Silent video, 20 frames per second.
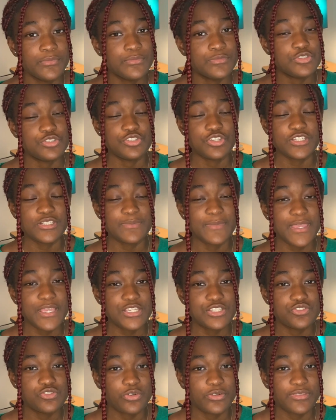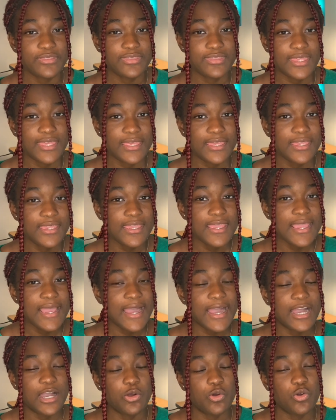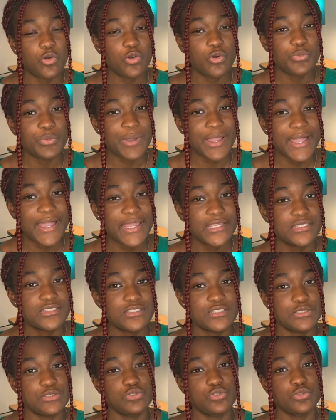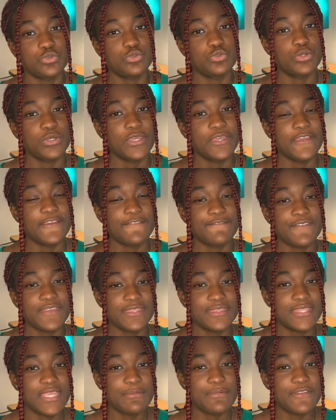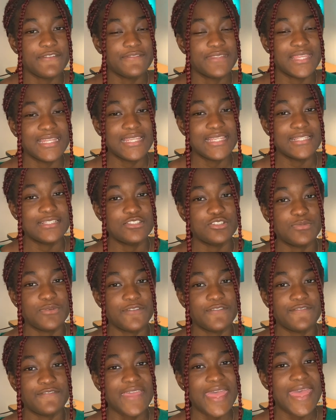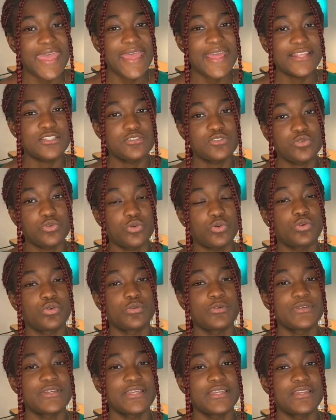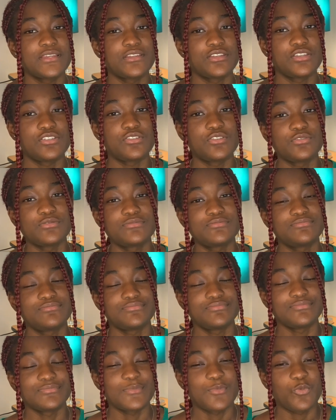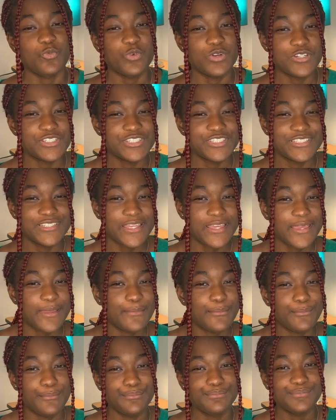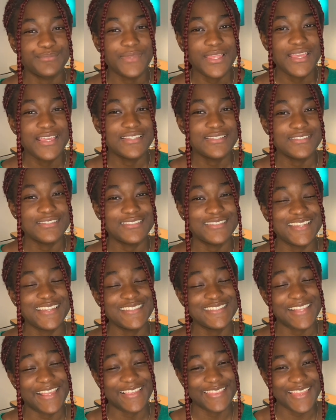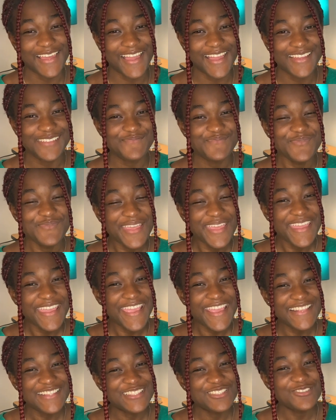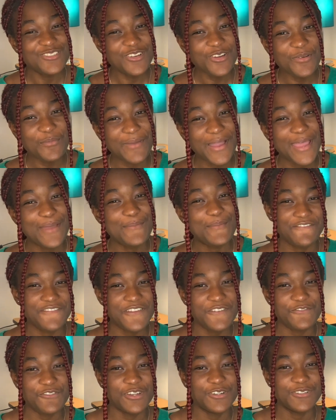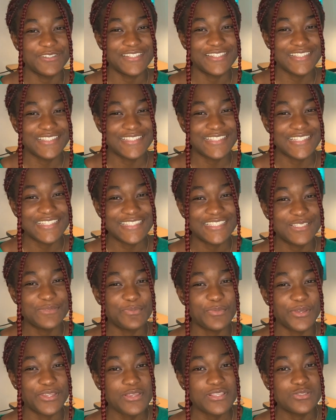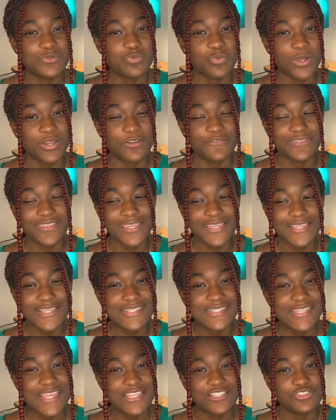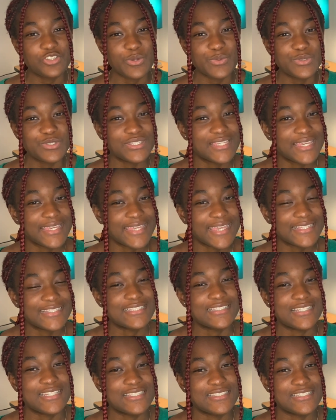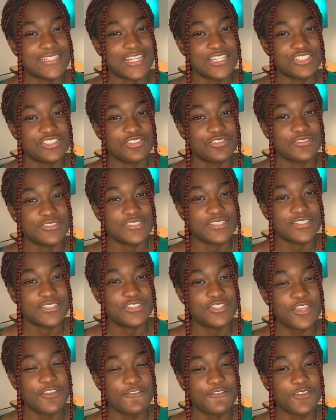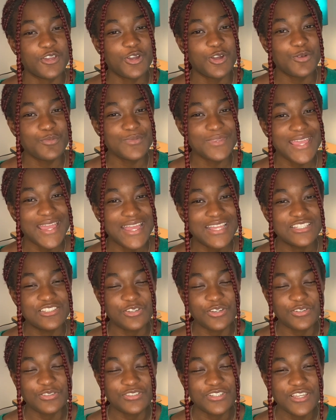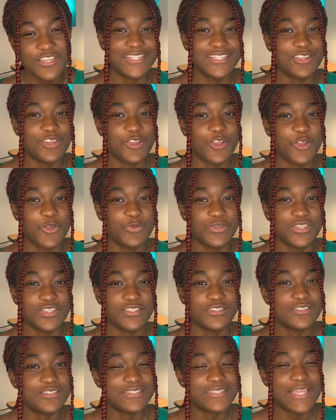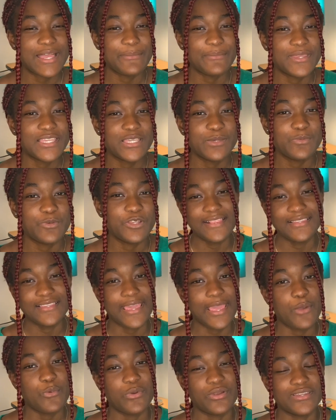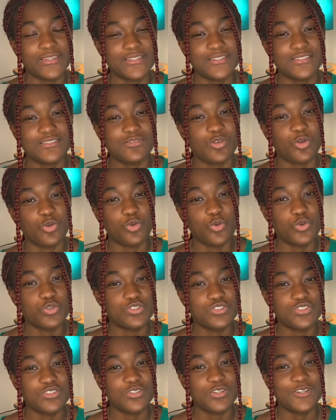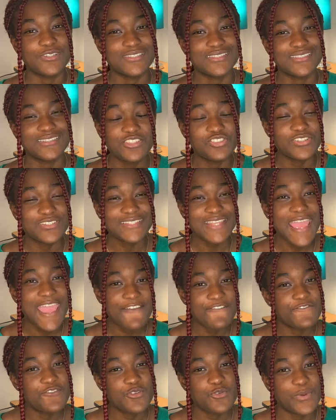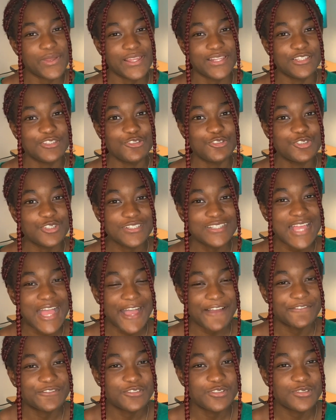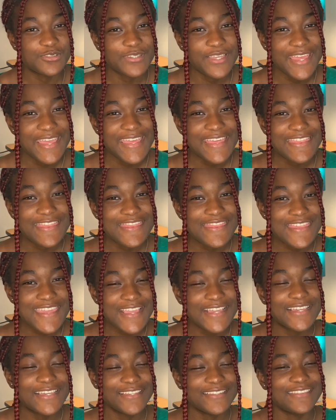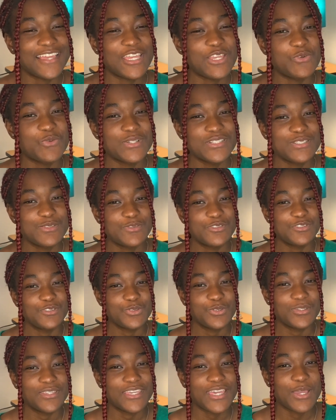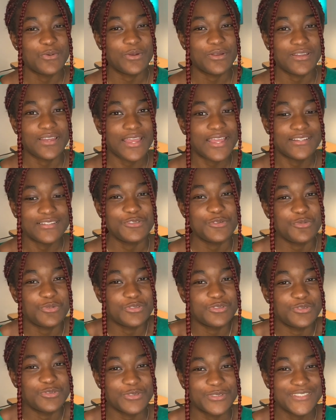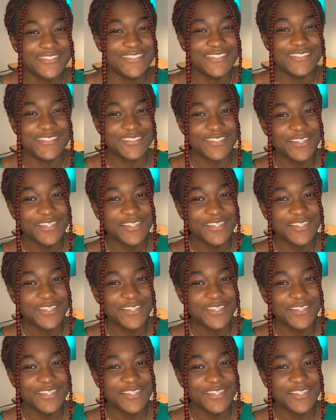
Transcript: Just make sure they are all right. You feed them if they need to be fed, or wash them, things like that. It's not my favorite on this list, but it's one of the easiest jobs you can get as an international student. So if you come here and you're in a hurry to start making money, care work is your go-to because it's just everywhere. You just have to think that you want to do care work and they will do it.